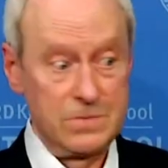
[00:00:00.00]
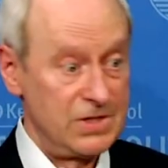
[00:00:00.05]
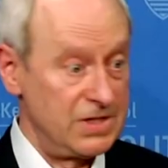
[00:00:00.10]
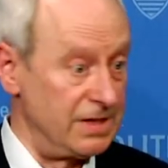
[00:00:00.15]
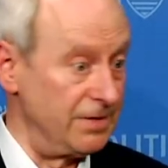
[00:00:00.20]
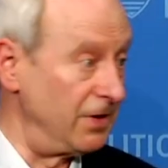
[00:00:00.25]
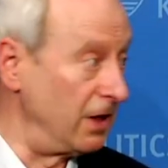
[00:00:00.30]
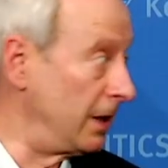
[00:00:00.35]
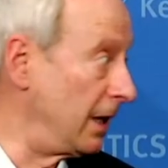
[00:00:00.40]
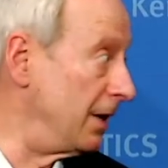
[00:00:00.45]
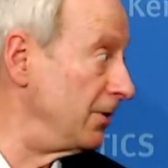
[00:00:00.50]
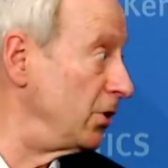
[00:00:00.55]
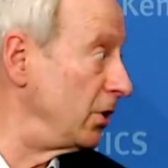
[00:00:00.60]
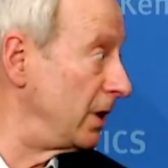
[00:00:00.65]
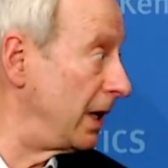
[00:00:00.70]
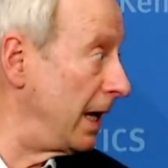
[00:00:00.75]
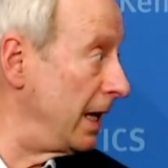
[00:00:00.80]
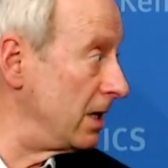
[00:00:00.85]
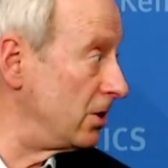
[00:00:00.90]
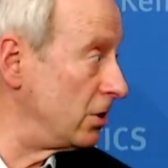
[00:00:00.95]
civic
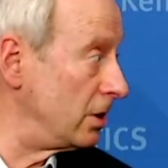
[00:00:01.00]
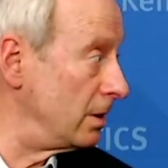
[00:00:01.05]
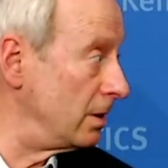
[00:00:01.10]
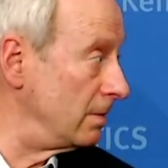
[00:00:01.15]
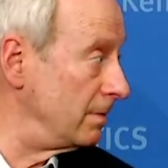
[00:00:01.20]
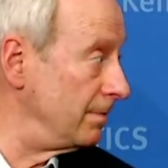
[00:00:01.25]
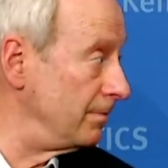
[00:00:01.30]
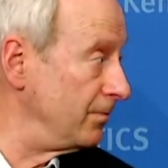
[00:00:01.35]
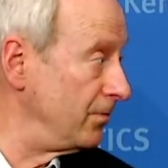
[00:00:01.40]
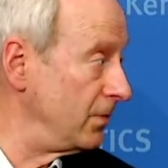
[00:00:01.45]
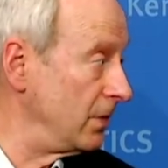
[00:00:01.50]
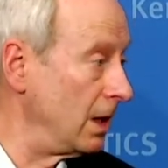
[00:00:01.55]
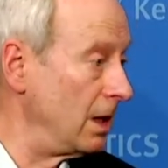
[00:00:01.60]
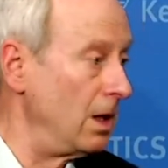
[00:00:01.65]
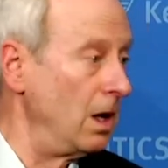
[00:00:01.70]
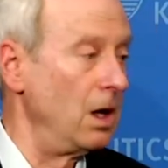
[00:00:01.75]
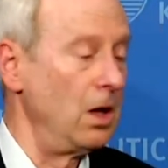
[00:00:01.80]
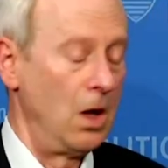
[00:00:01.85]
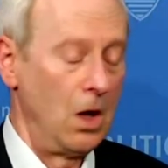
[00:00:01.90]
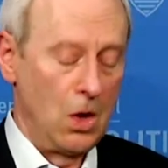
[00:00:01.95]
education.
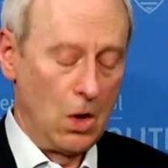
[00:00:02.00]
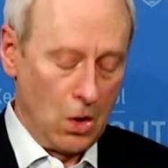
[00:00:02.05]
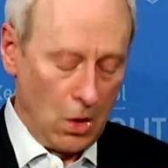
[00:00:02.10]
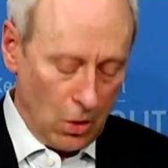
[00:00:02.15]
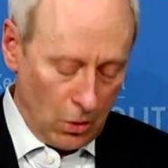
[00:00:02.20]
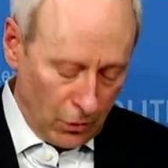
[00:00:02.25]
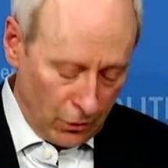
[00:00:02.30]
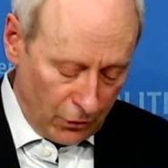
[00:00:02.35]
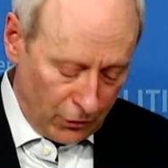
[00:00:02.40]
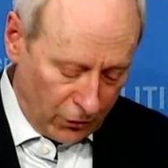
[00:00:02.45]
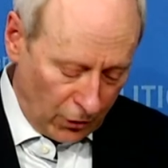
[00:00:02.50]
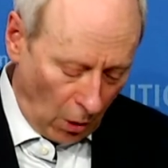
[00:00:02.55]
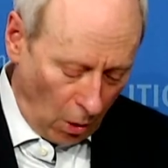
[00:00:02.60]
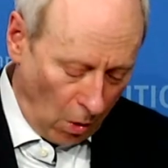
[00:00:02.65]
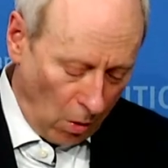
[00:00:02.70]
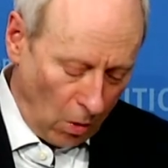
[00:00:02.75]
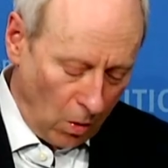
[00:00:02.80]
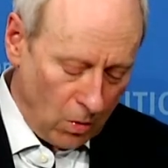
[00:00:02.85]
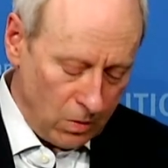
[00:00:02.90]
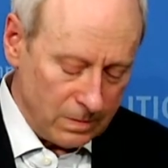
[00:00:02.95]

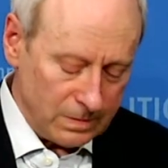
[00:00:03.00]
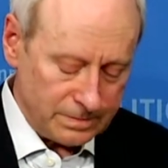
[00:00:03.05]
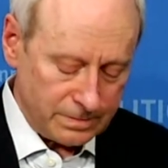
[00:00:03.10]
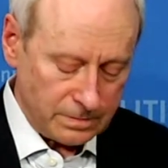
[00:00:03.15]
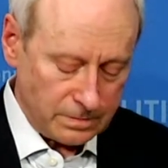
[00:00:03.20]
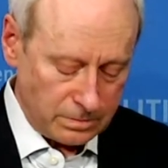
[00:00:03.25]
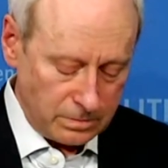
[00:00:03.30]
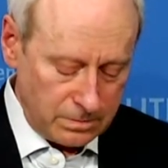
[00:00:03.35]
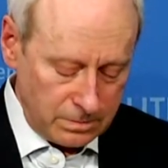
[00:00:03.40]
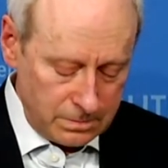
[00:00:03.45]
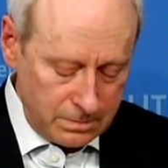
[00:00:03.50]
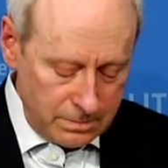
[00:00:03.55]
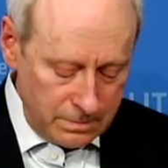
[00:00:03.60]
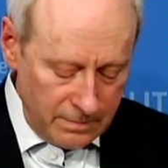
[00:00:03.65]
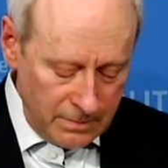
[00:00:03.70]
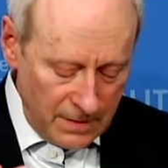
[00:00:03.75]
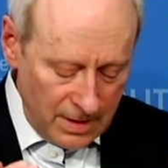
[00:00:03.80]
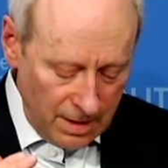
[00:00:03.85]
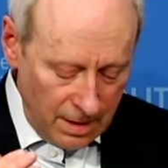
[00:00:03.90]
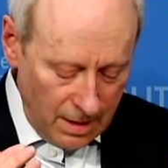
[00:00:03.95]
So,
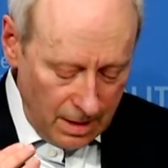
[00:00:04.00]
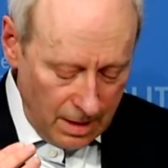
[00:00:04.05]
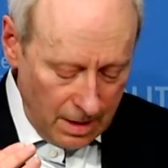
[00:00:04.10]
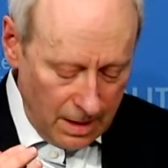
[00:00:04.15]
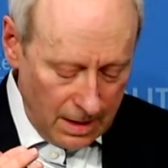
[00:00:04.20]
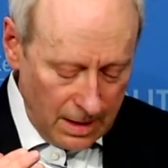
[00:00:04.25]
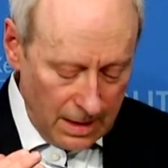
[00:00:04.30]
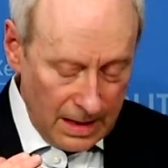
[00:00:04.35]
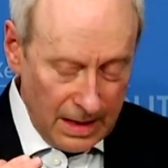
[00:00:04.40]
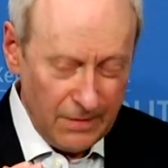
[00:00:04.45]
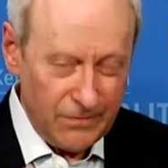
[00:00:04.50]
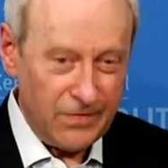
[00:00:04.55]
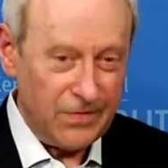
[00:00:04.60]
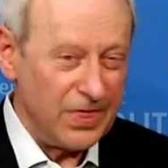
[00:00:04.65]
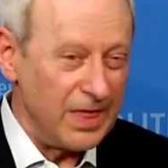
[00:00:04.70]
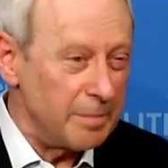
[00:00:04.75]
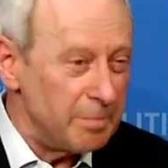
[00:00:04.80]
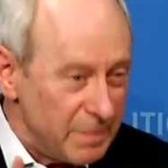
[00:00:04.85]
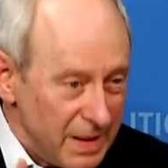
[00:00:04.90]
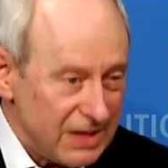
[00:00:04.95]

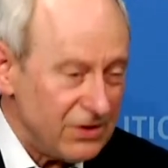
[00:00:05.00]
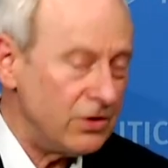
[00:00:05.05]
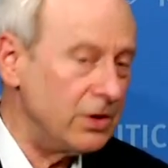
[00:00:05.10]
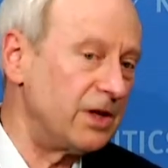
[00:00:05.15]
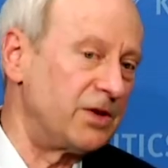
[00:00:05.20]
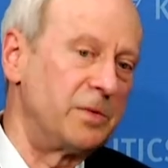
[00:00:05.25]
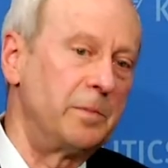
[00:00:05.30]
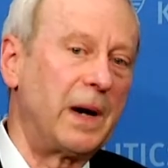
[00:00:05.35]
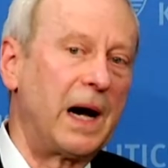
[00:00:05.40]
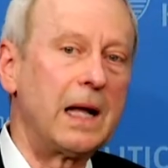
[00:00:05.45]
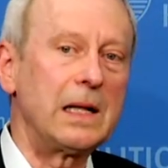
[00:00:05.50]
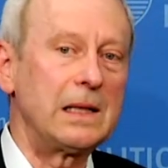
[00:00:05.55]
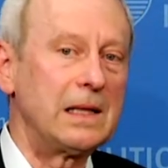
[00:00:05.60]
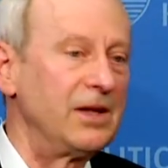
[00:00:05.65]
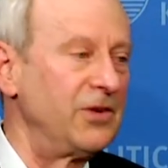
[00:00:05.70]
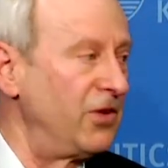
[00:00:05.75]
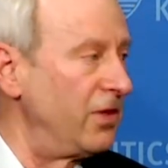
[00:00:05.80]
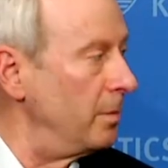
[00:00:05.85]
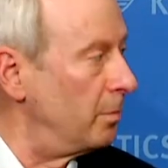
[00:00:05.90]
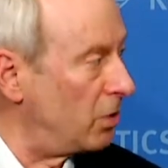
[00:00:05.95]
if the business
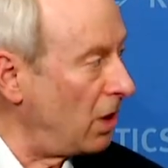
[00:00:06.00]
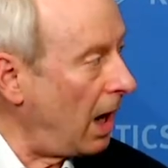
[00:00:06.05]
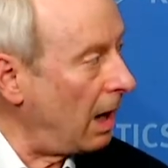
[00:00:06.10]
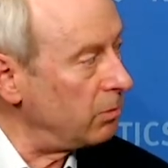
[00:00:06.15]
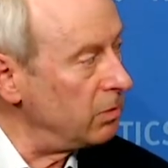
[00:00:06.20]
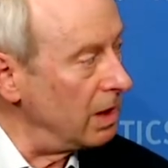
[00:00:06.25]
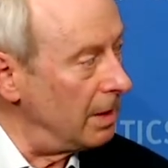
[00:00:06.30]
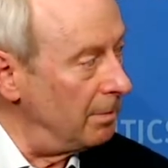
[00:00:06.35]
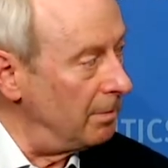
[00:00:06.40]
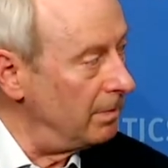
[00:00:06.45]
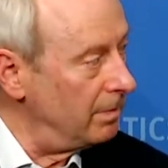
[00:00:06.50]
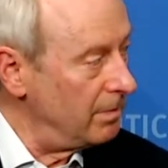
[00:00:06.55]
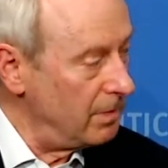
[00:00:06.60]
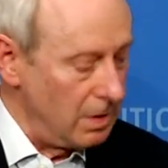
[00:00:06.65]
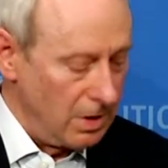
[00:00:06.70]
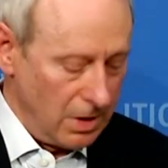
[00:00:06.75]
model is the problem,